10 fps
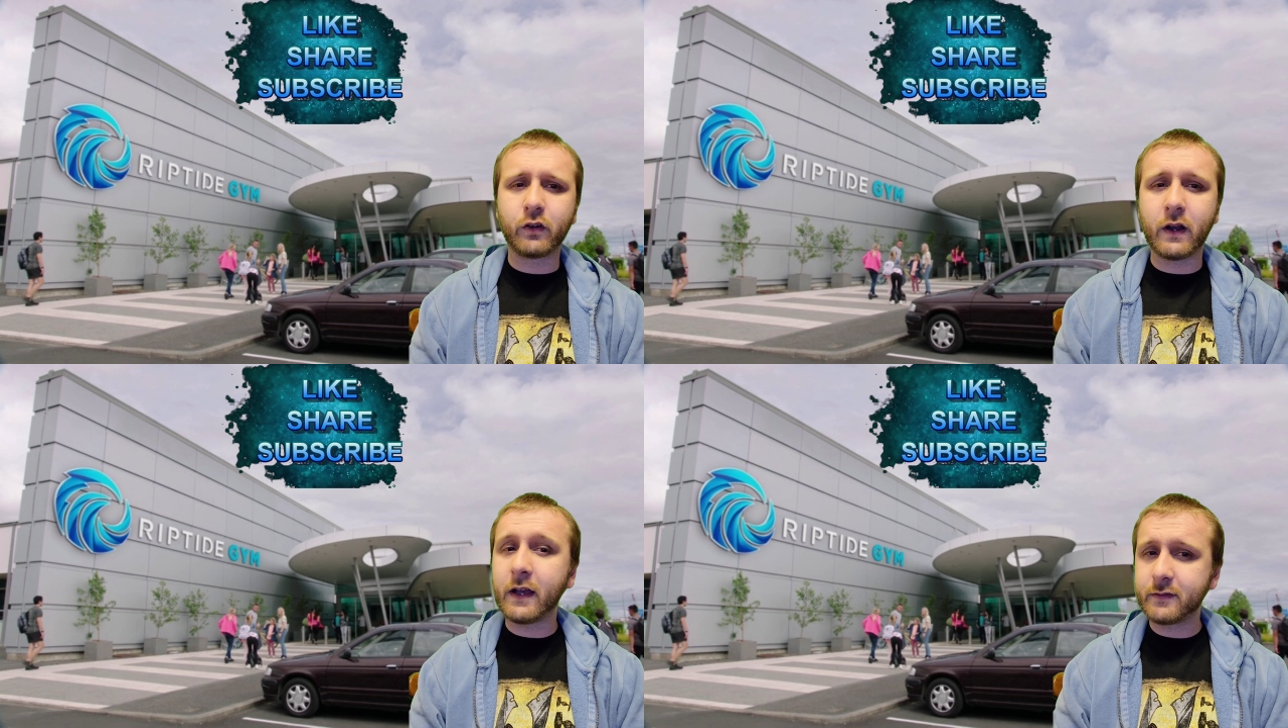
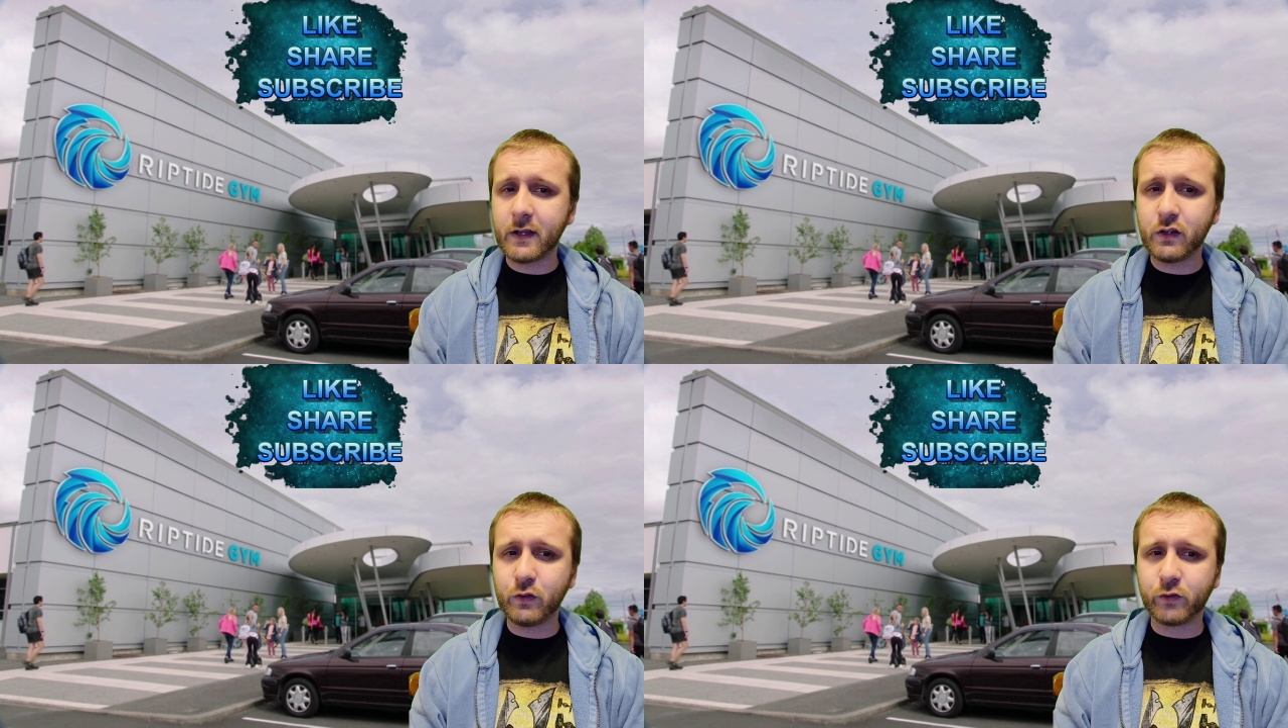As they
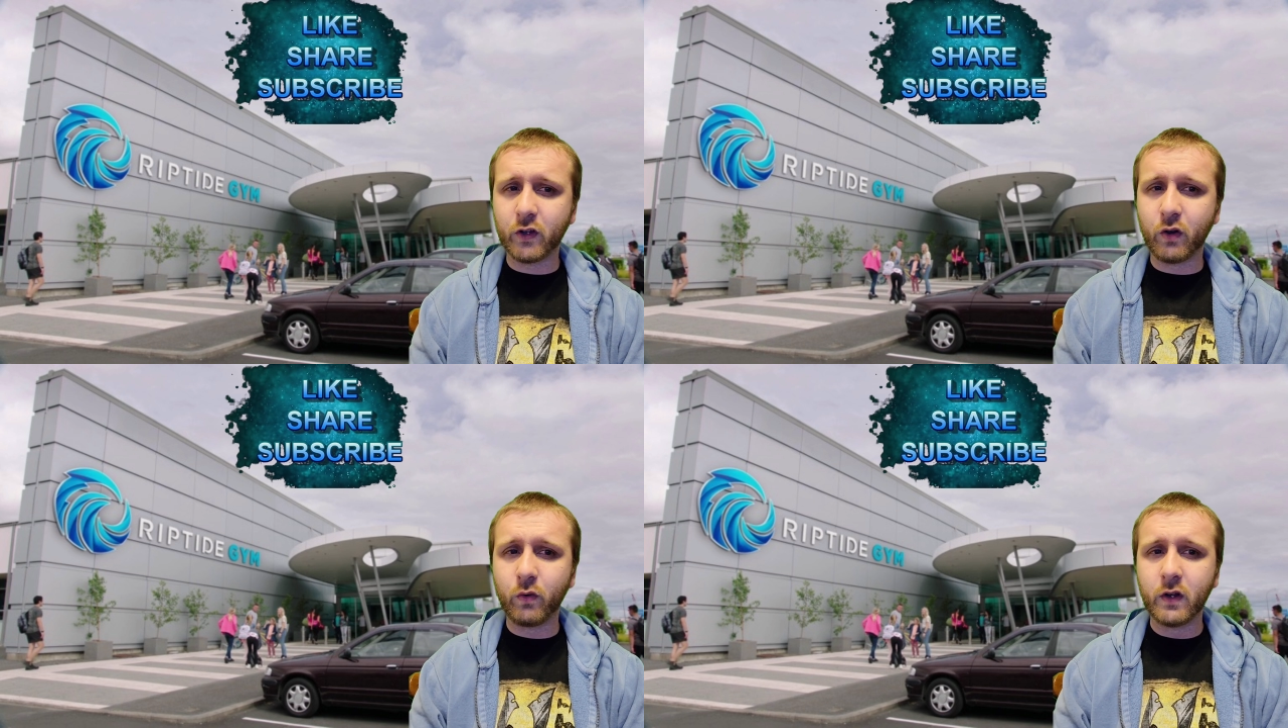do
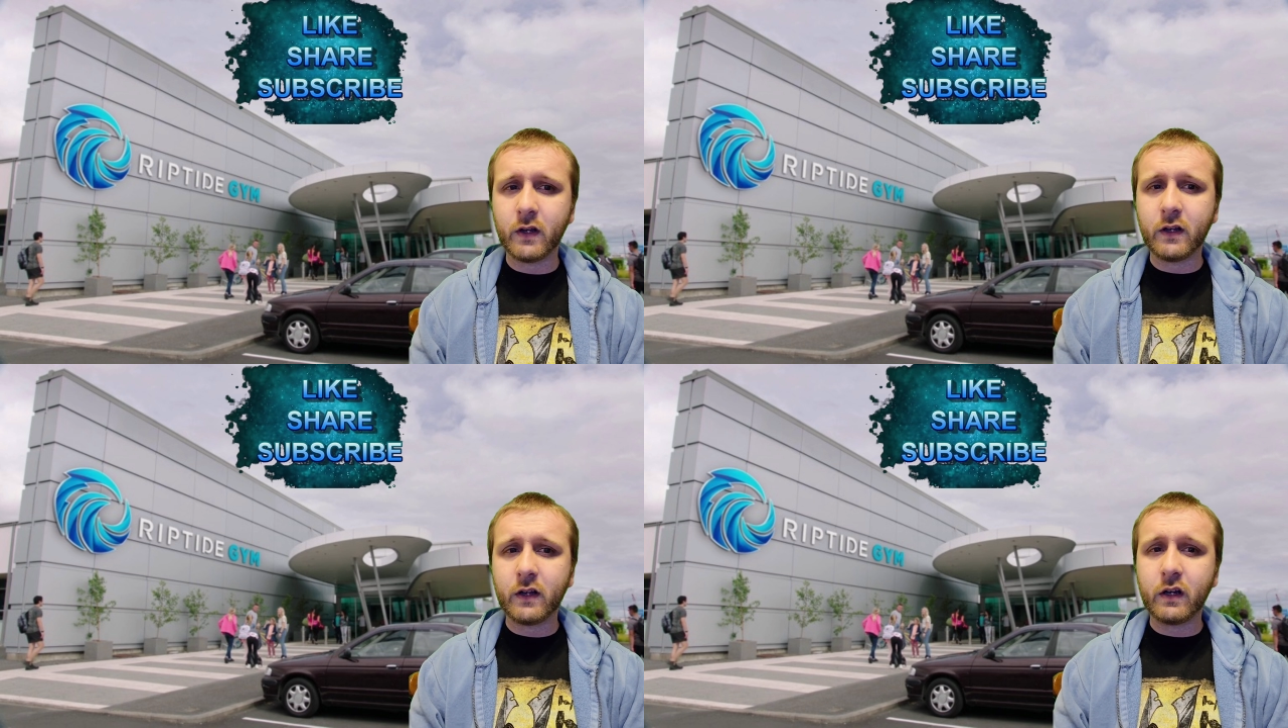so,
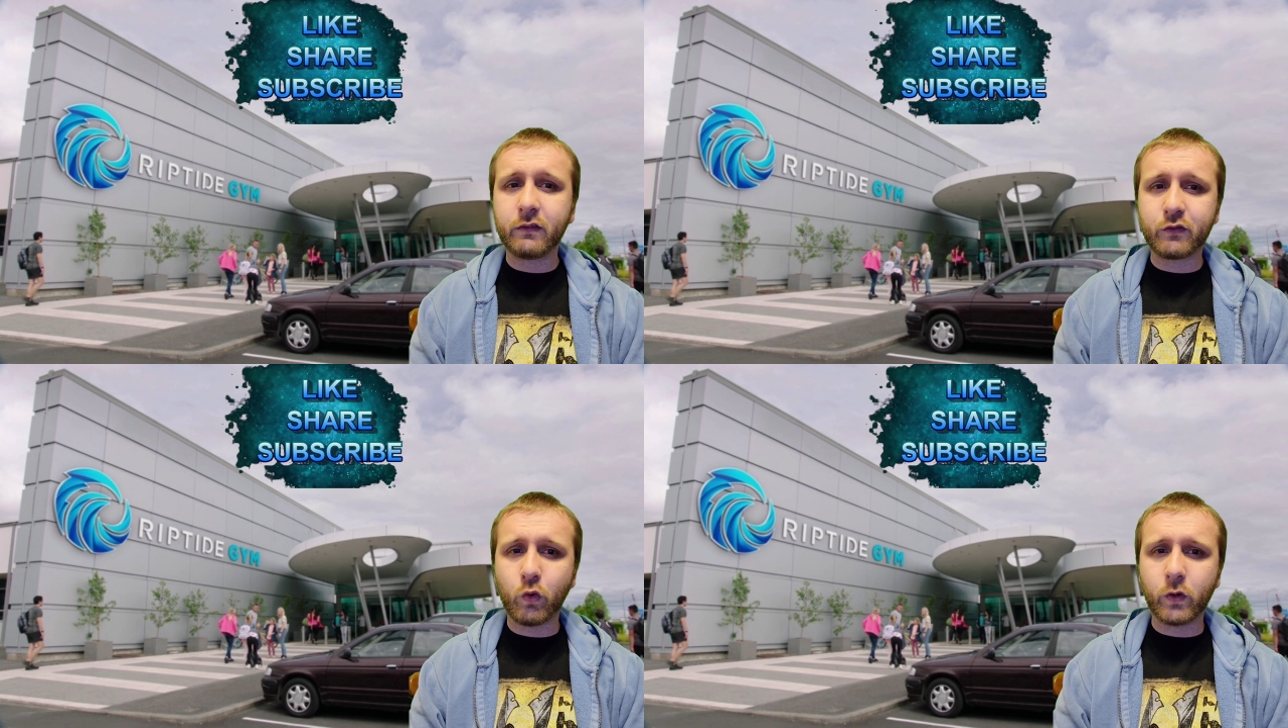of
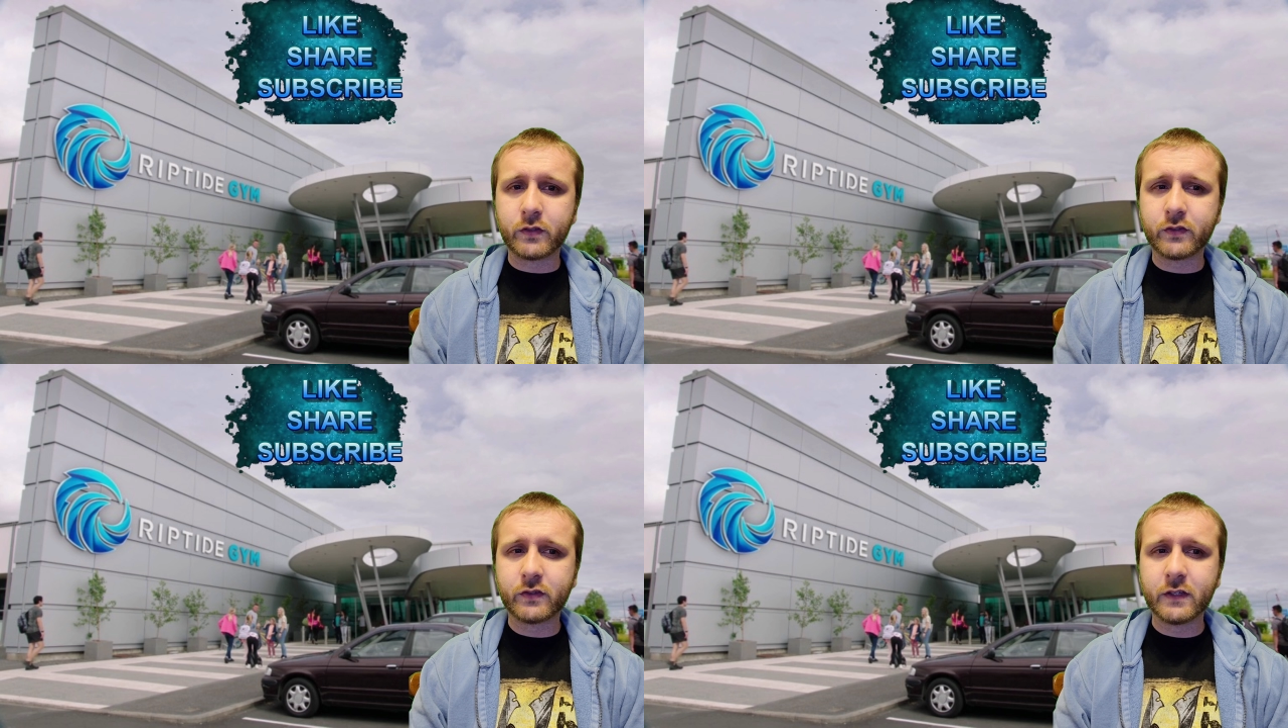course,